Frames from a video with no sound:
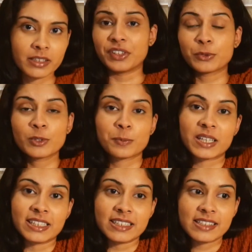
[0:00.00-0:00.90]
This was
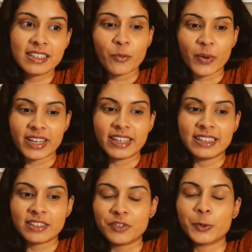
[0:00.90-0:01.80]
because when
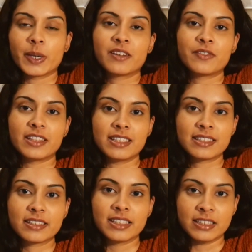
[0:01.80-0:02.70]
interviewing for
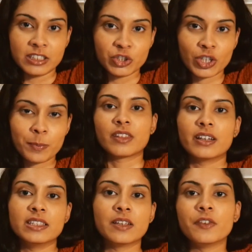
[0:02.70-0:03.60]
this internship, the
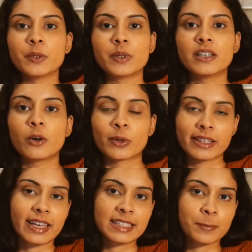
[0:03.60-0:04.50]
interviewer only
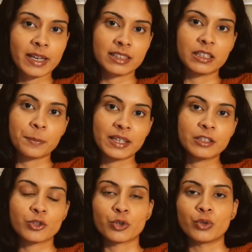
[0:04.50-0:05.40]
expected me
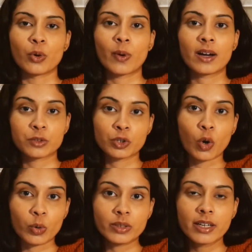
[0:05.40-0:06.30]
to know how to
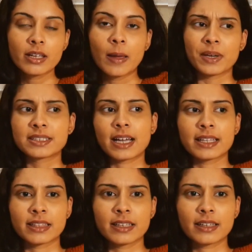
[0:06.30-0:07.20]
code. Because I
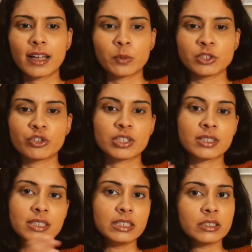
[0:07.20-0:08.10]
think I was just
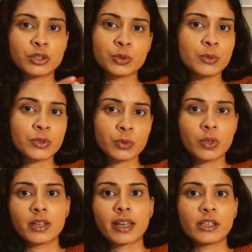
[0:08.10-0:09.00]
a year 2
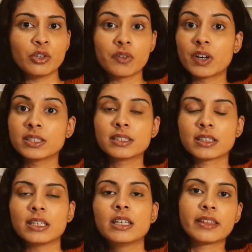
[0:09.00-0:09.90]
student at
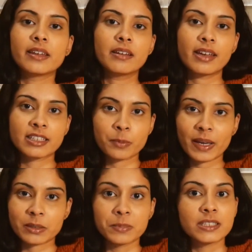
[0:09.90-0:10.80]
university, they didn't
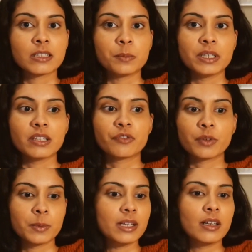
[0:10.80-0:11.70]
expect me to be
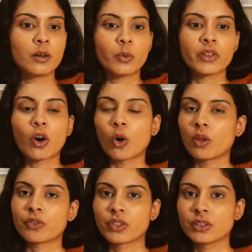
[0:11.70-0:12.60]
familiar with all
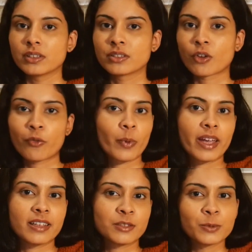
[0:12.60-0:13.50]
of the
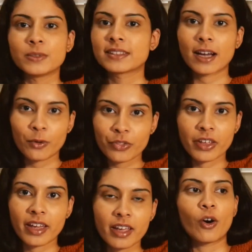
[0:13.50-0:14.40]
software tools out
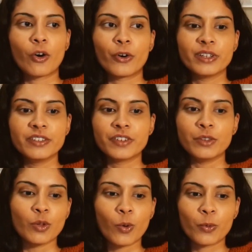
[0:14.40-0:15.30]
there or even
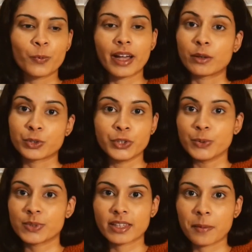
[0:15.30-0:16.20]
know how to
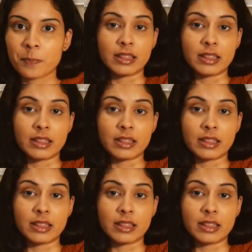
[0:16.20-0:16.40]
use them.